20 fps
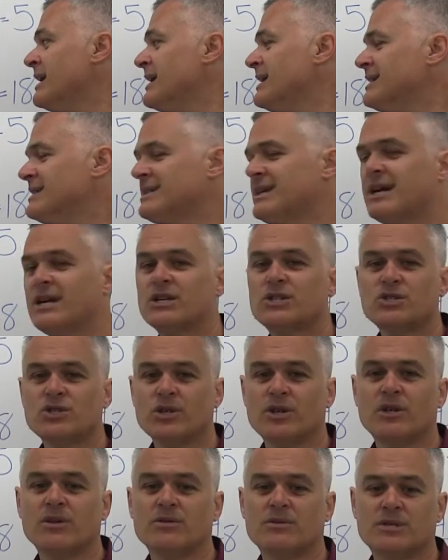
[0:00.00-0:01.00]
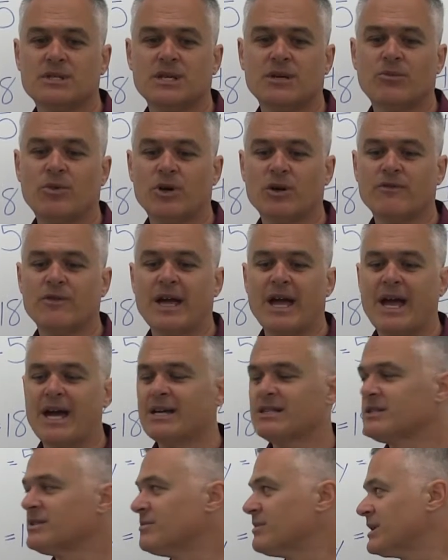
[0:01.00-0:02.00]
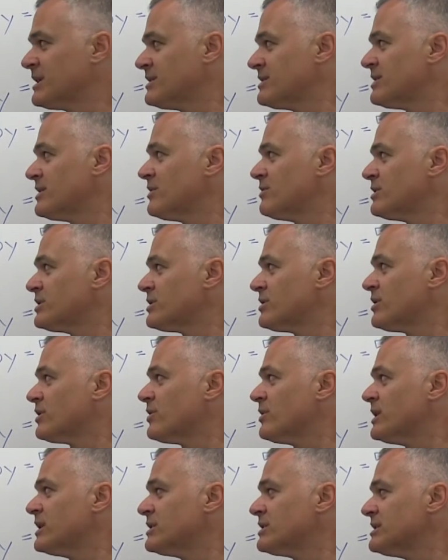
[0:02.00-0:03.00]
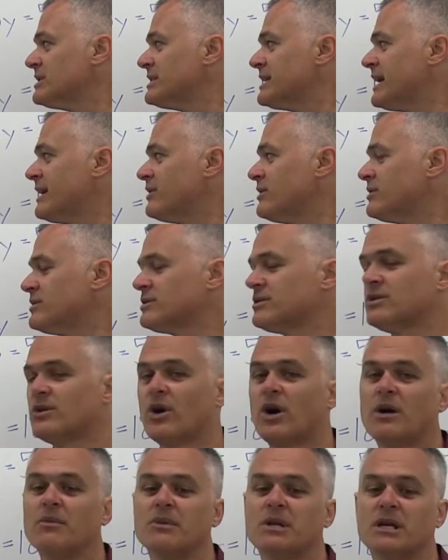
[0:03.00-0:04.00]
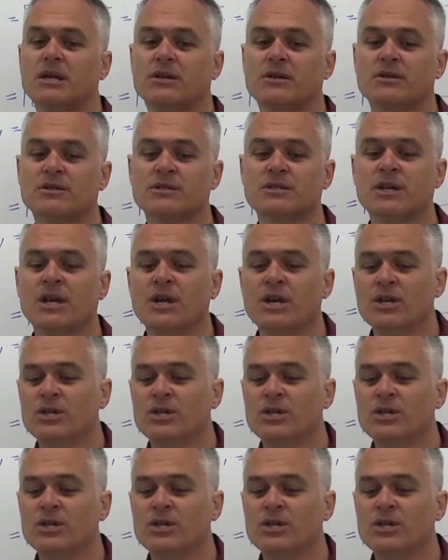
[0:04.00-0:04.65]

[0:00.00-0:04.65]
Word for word: is actually somewhat of a hassle because the original equations had those denominators.